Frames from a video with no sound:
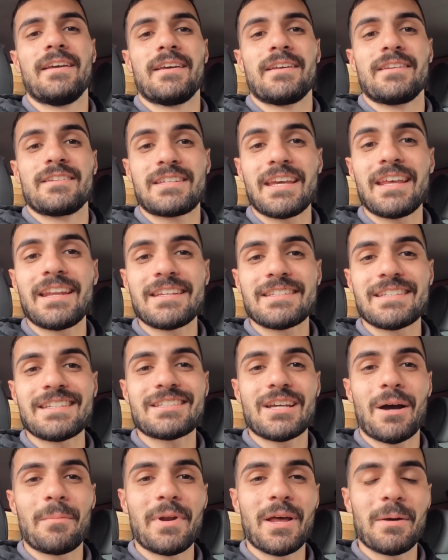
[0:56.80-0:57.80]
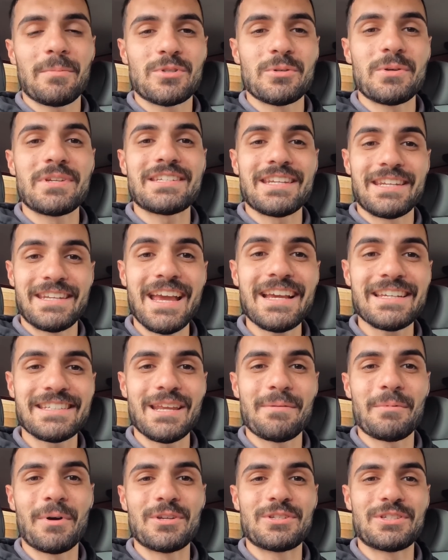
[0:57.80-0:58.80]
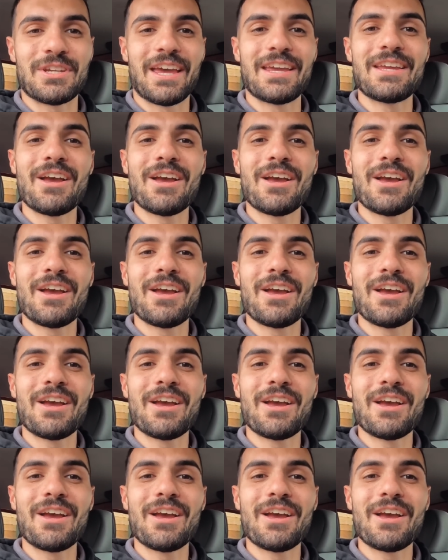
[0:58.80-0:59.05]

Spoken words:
seeing as it's coming up to its next MOT,